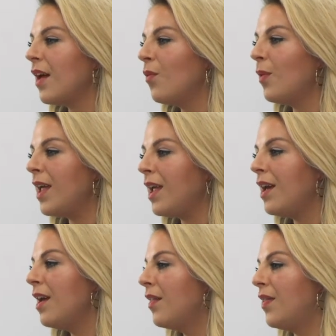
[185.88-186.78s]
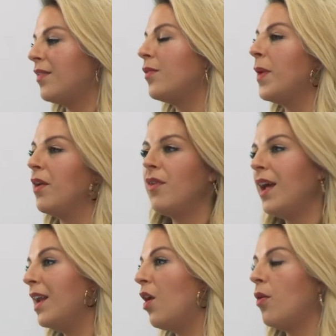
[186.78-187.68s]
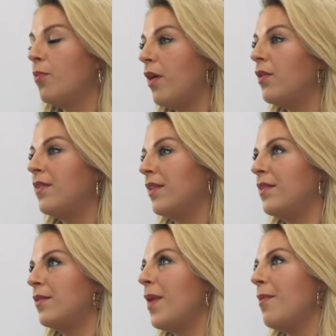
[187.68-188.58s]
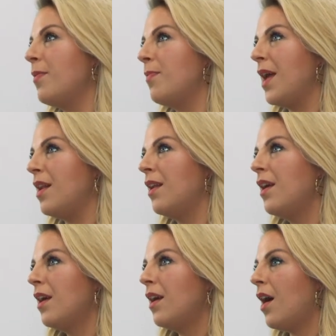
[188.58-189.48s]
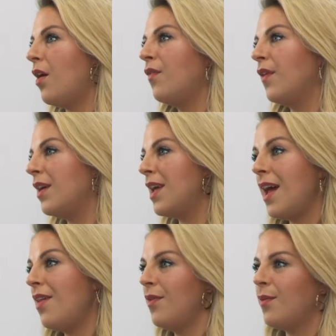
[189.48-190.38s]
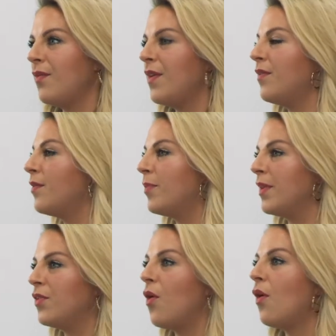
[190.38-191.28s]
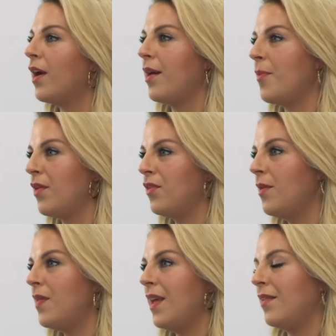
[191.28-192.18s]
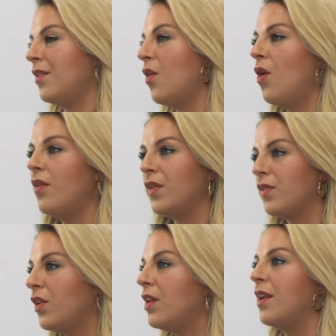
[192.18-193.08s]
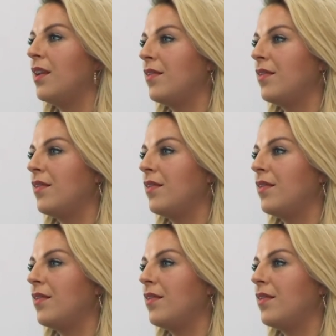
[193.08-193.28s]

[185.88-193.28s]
this has been a really long process. It's maybe been over a year that we've even been talking about doing this, and all of a sudden